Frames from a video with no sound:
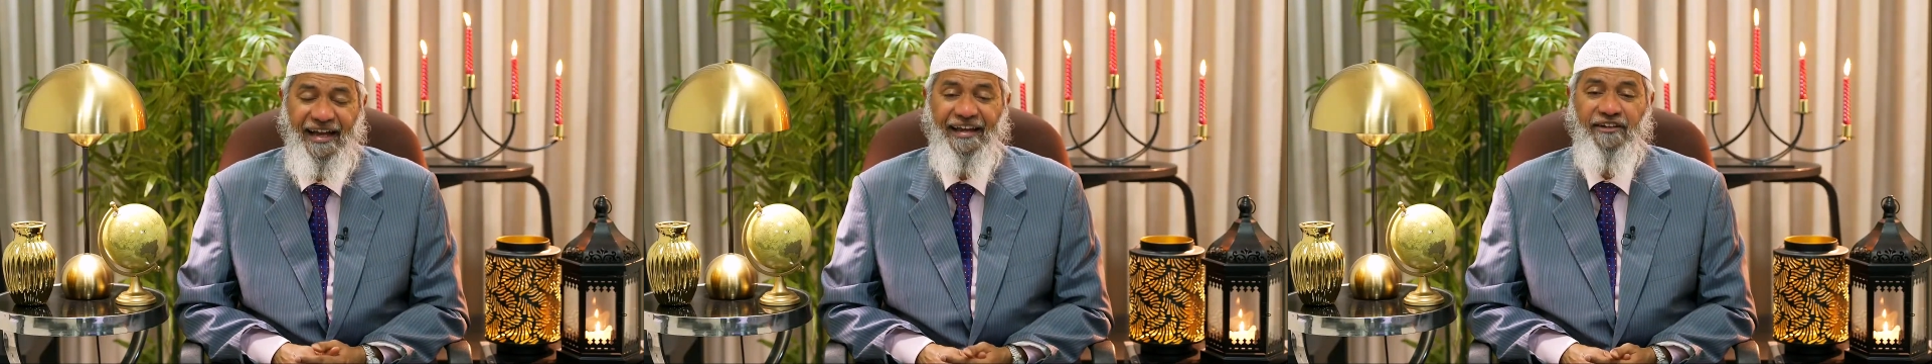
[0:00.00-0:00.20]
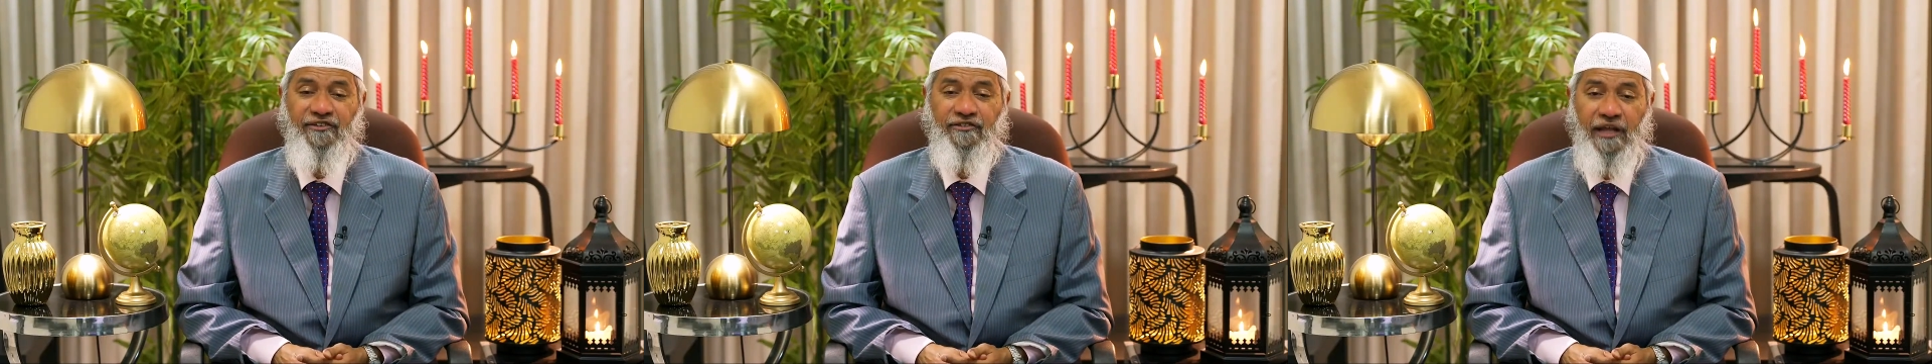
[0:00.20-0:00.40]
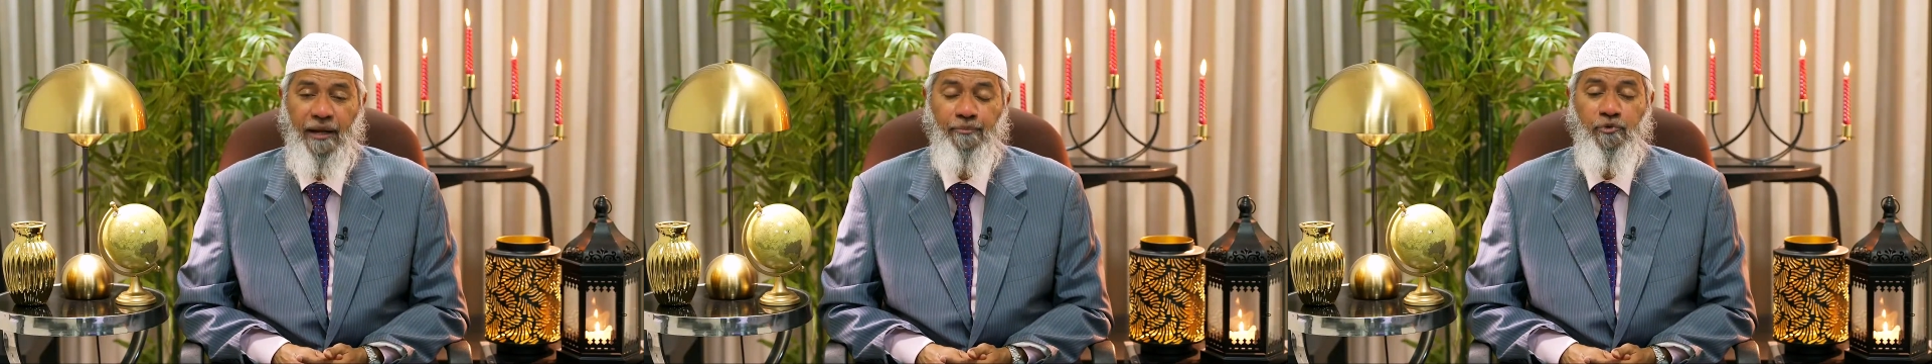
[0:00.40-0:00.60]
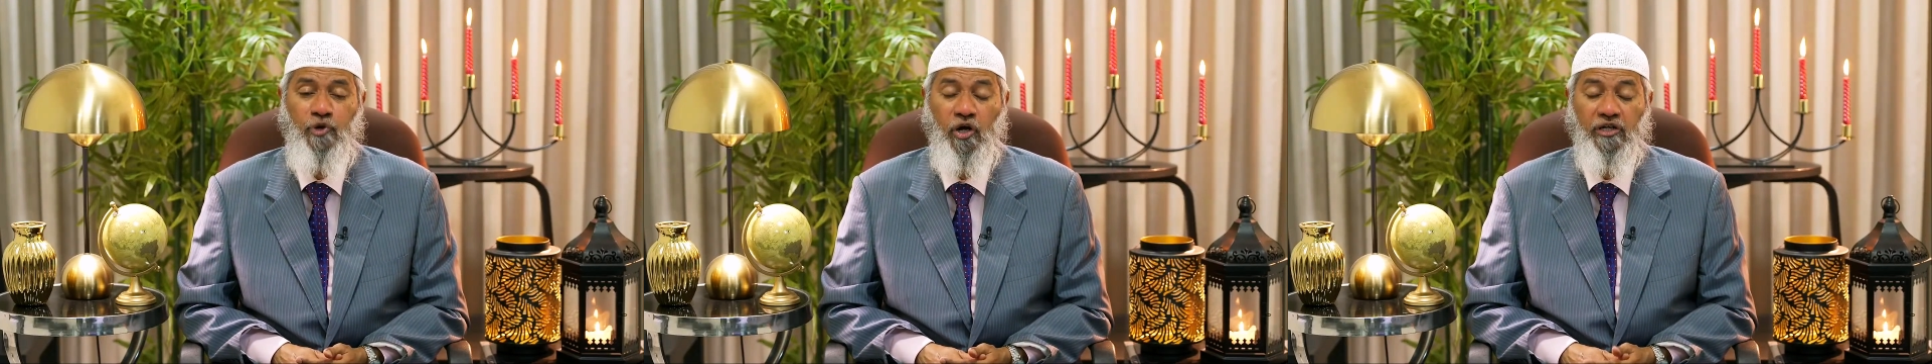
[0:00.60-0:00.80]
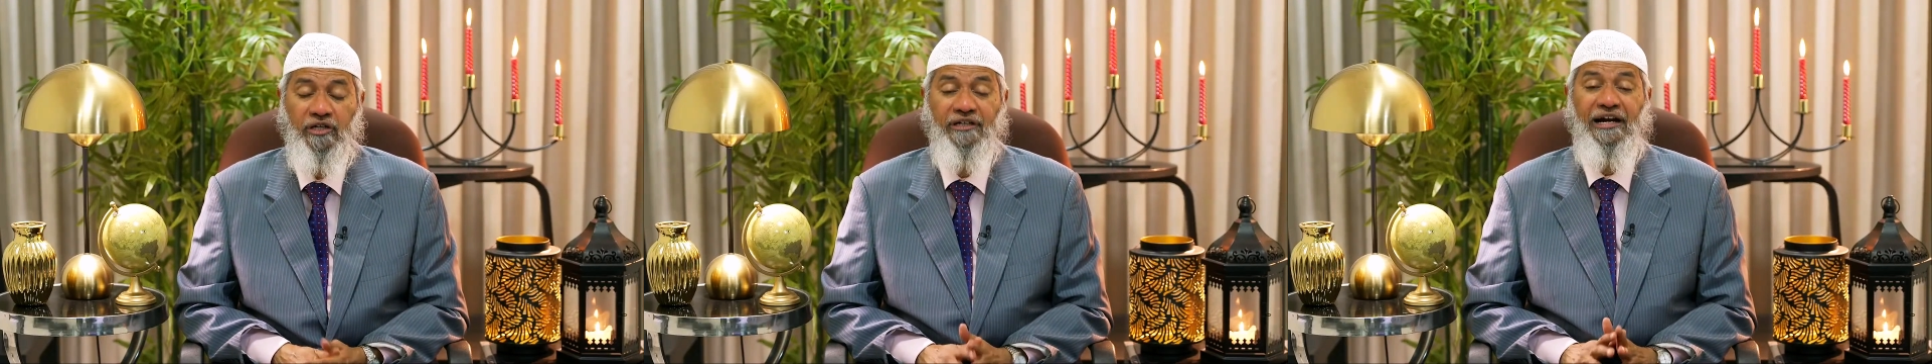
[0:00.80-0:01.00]
and
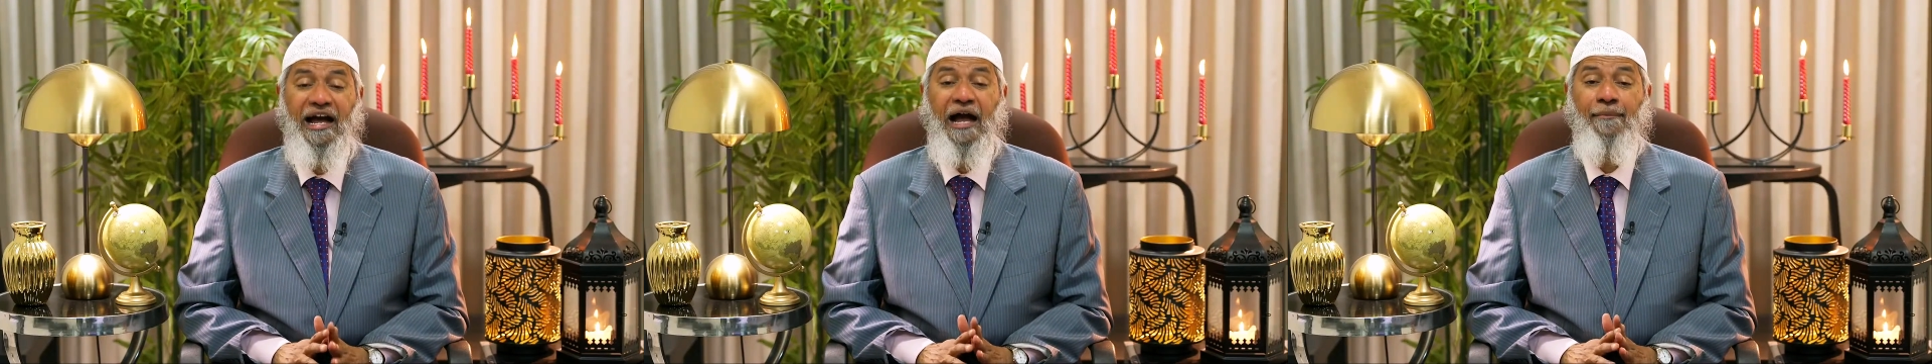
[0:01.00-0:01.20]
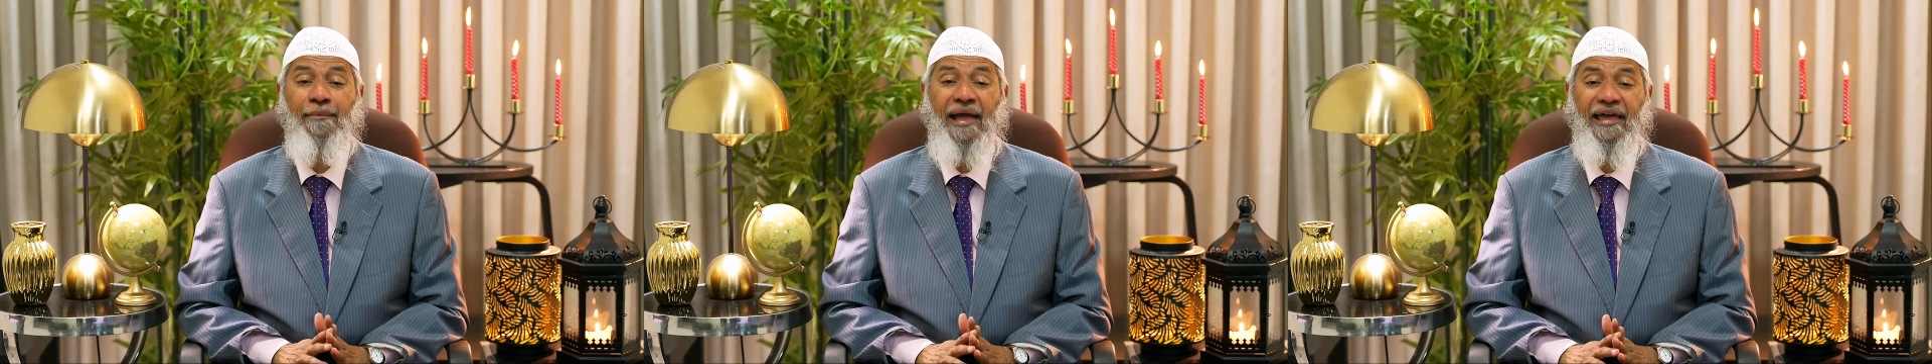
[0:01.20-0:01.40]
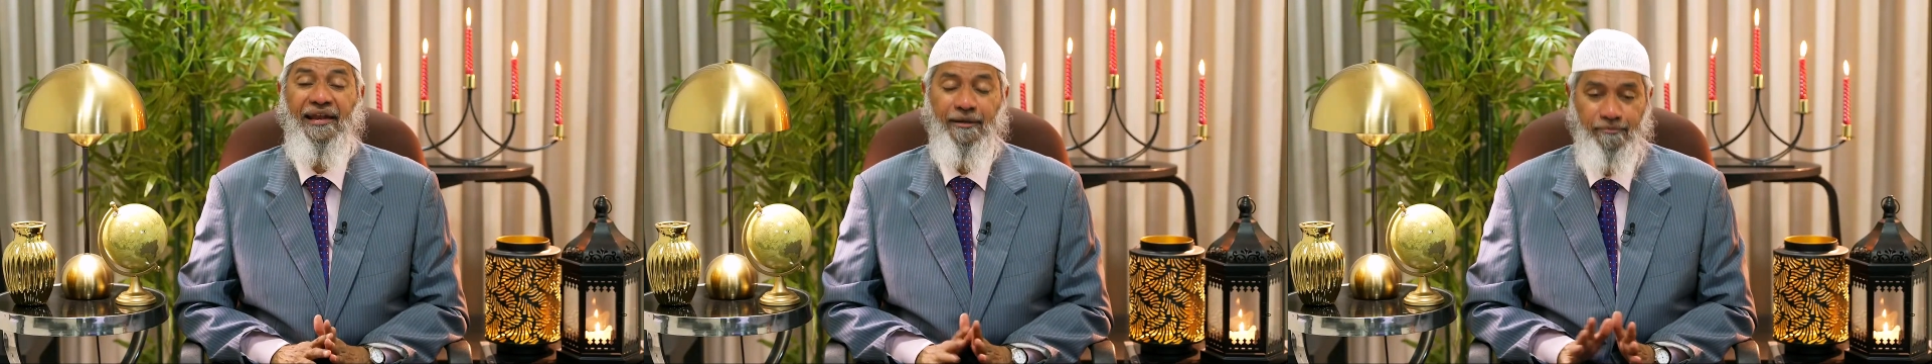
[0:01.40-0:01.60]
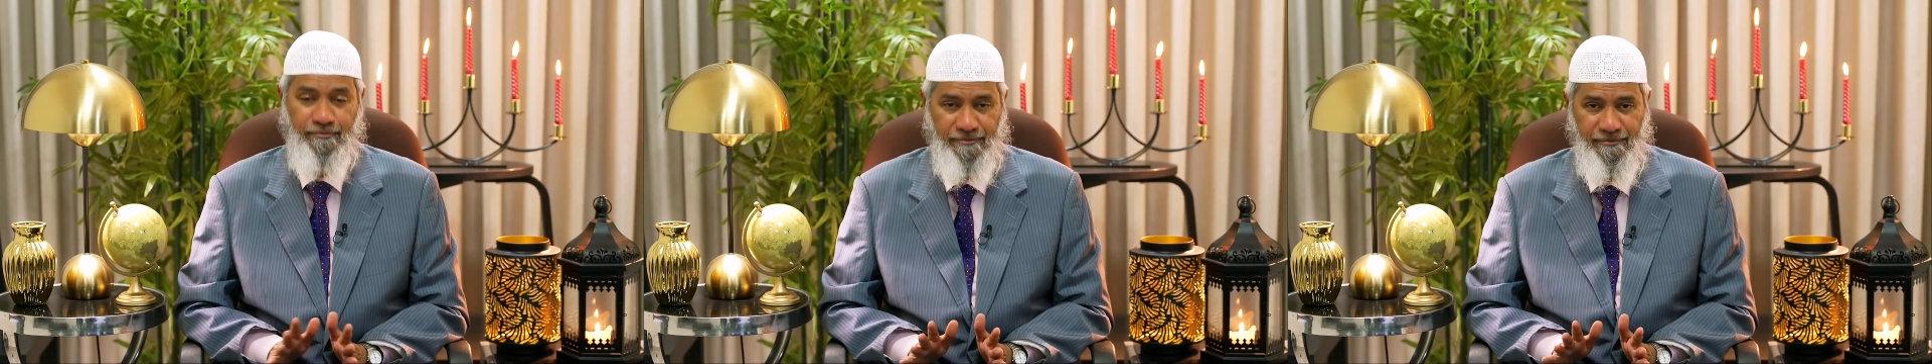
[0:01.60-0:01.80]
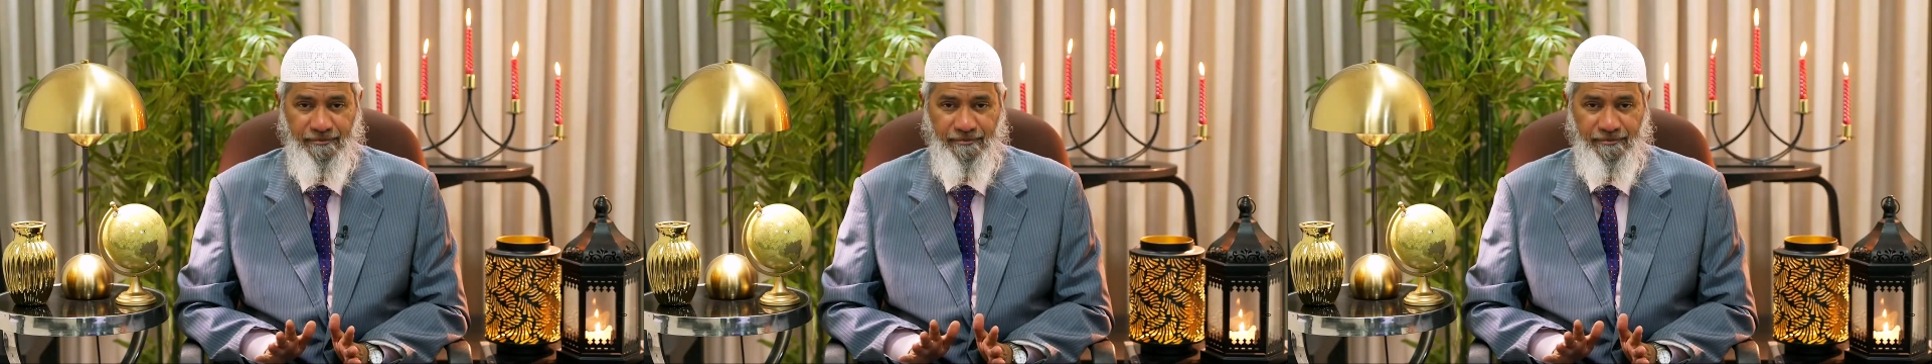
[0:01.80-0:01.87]
stepdaughter are mihram.